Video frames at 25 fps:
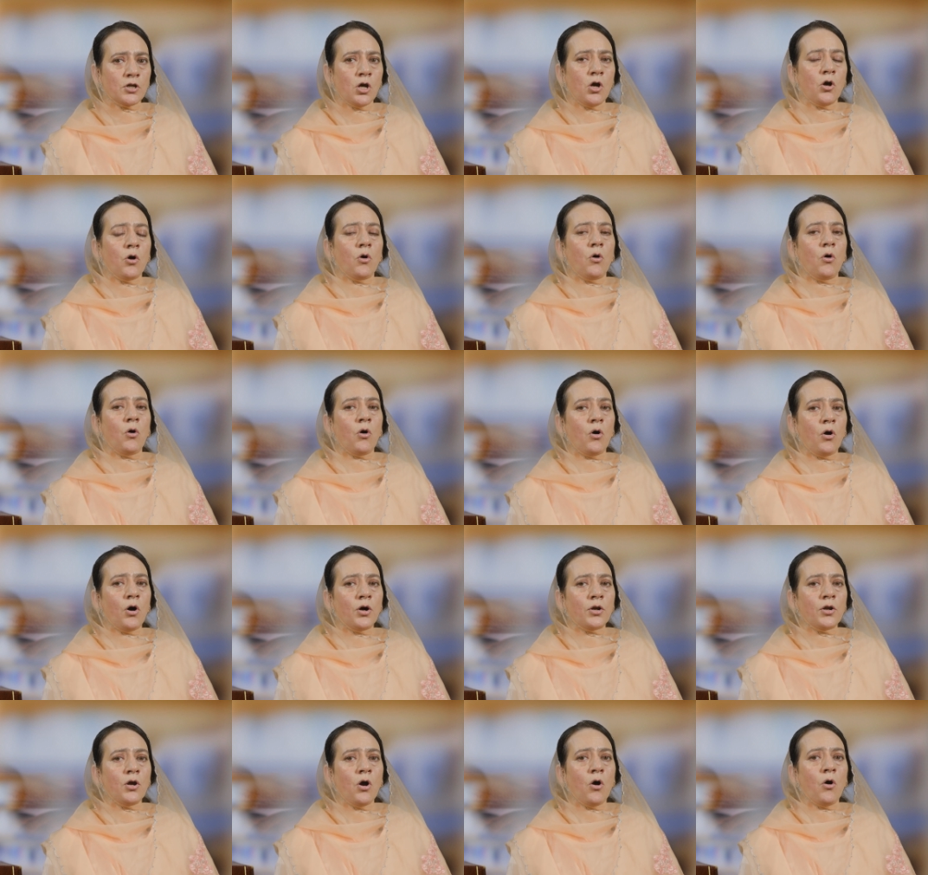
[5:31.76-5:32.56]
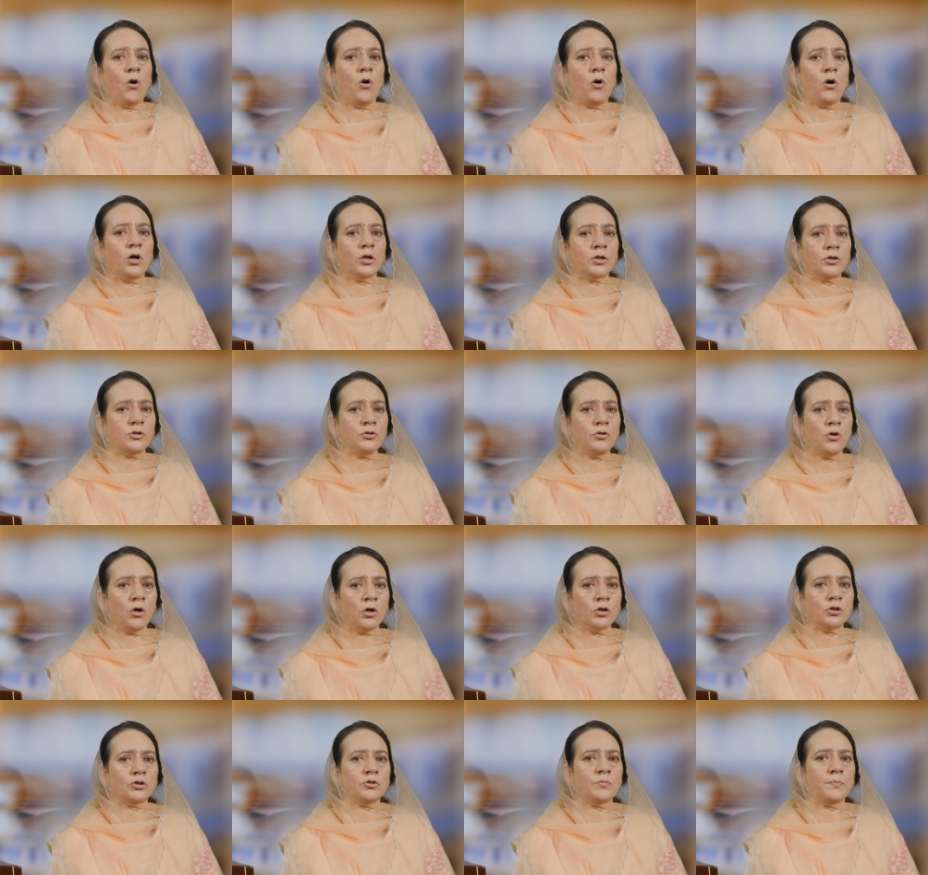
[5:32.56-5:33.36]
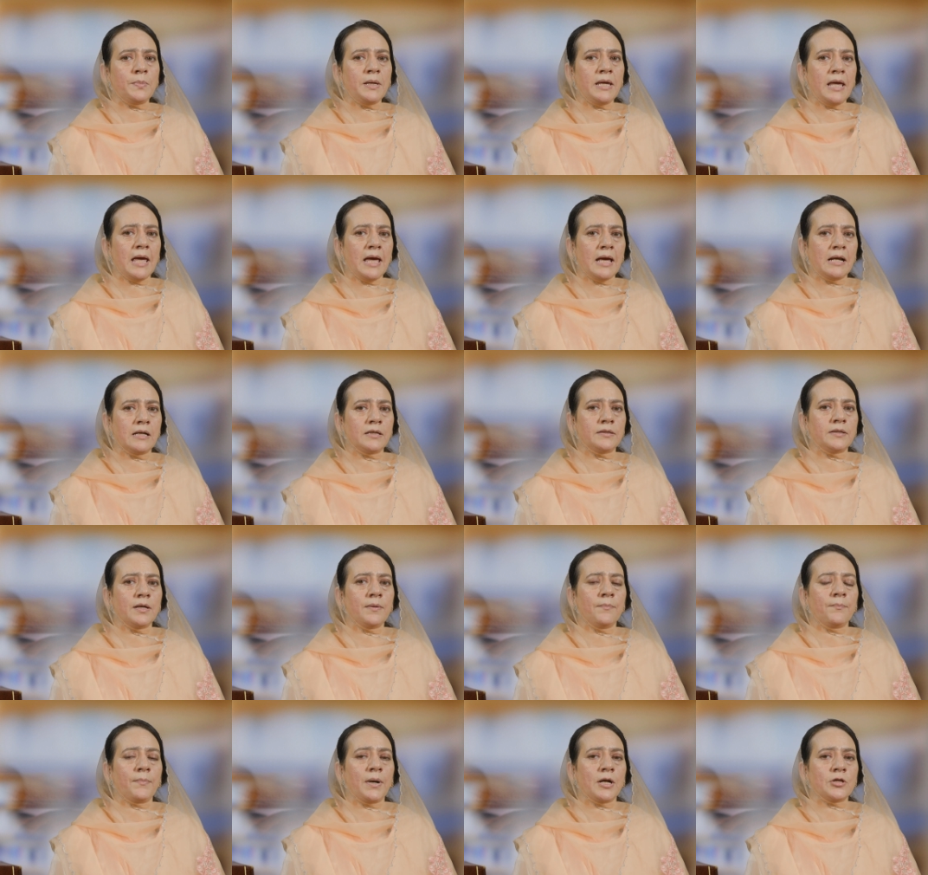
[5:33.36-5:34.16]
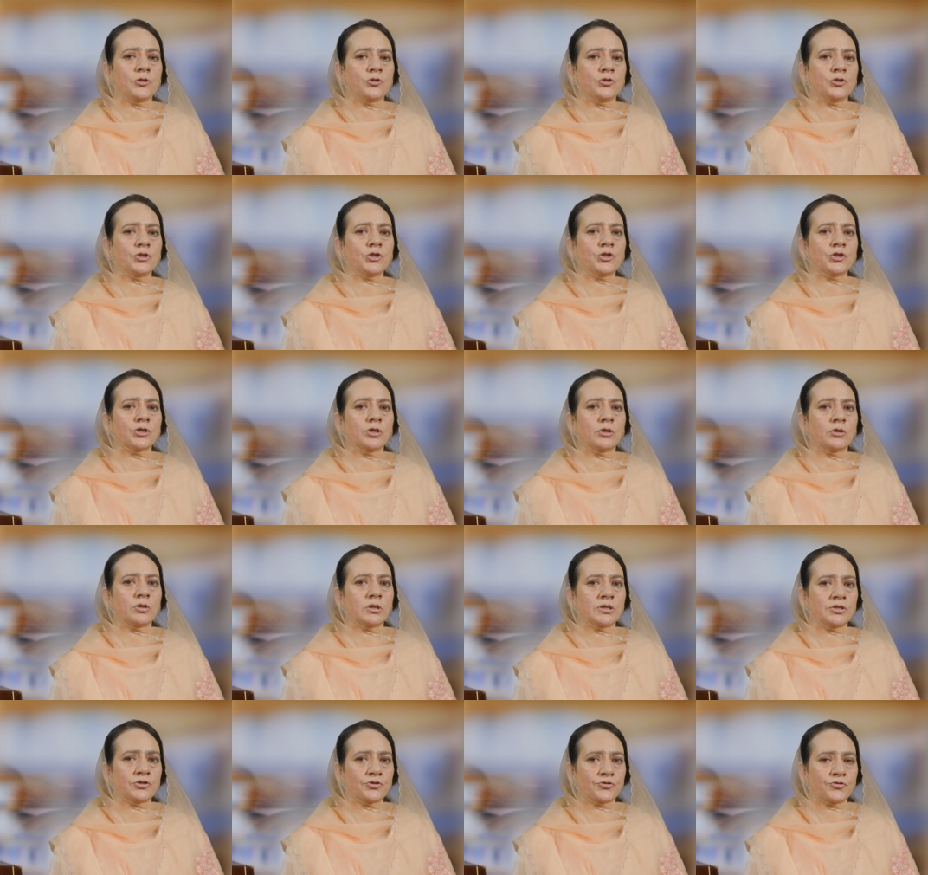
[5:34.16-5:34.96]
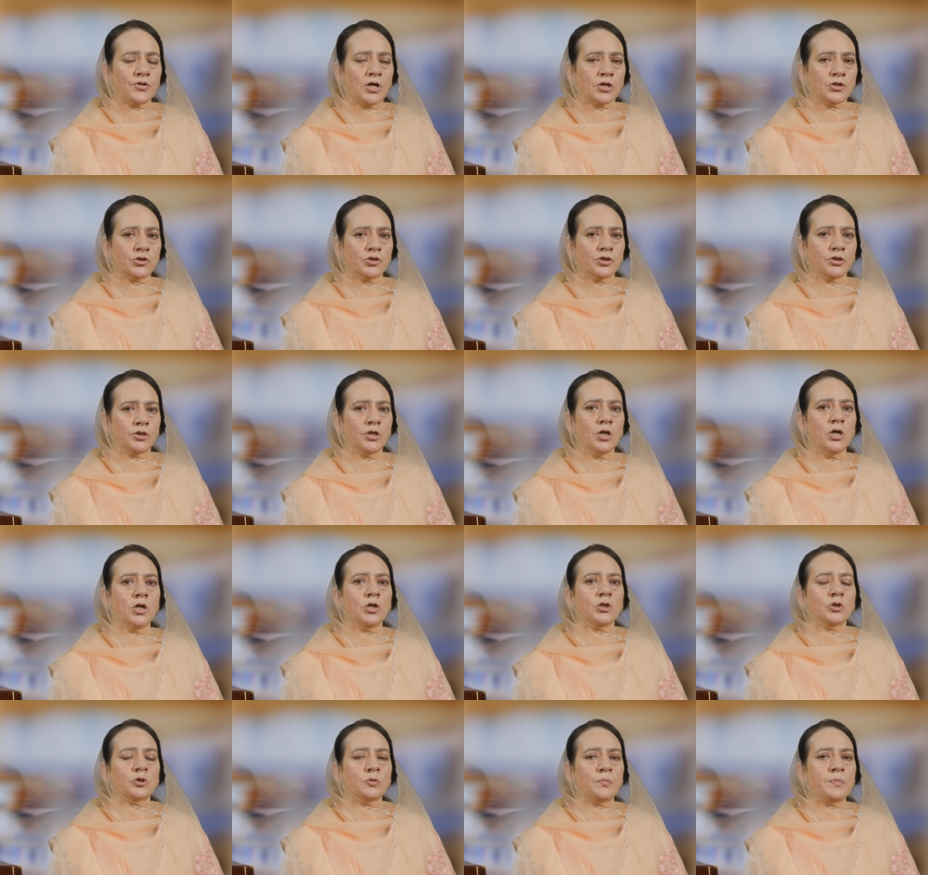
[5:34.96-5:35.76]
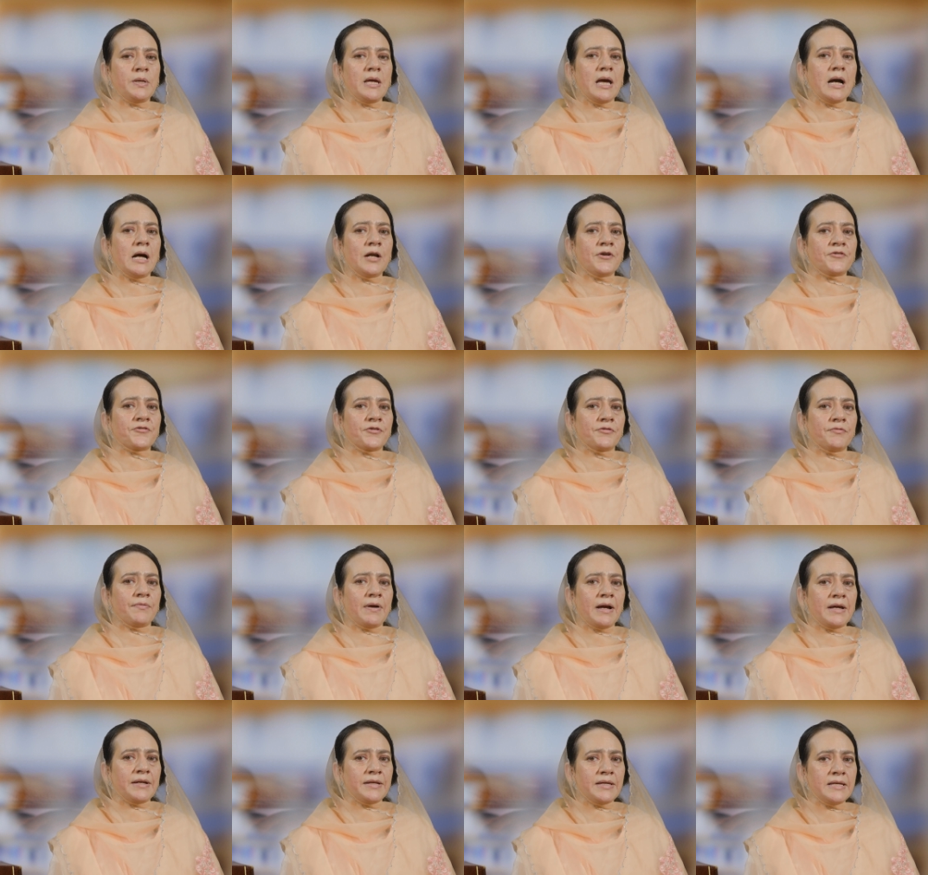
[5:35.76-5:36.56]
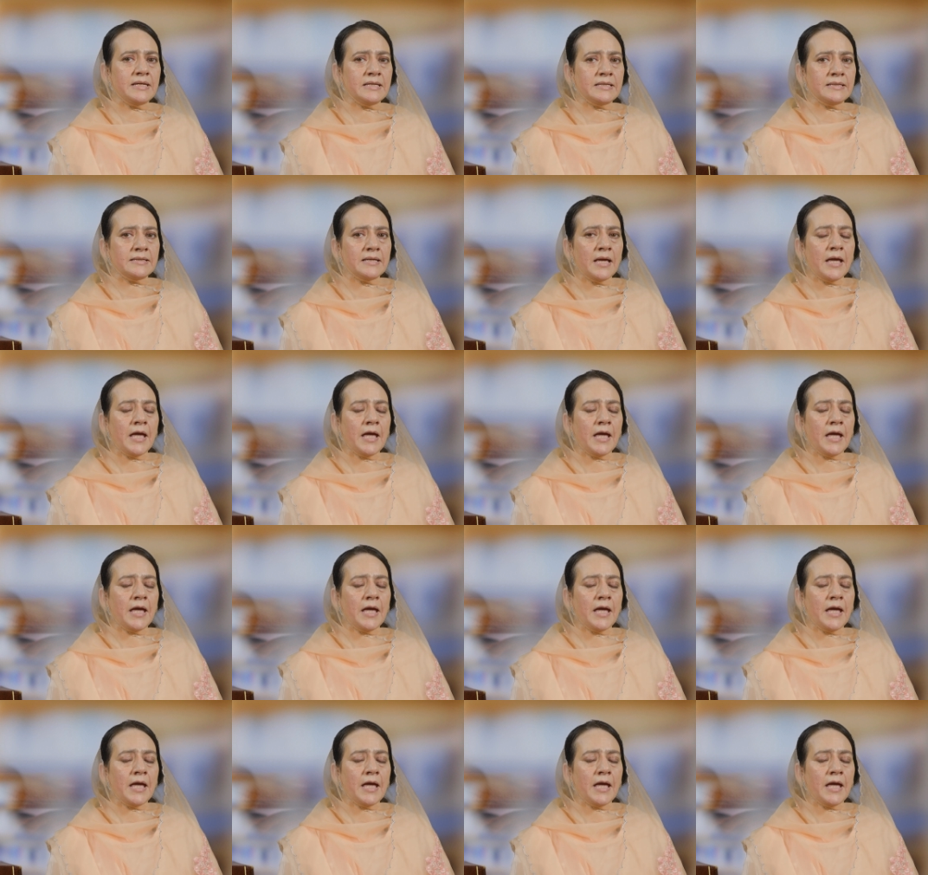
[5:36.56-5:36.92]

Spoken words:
or ought not to be held by judicial construction to be ultra vires,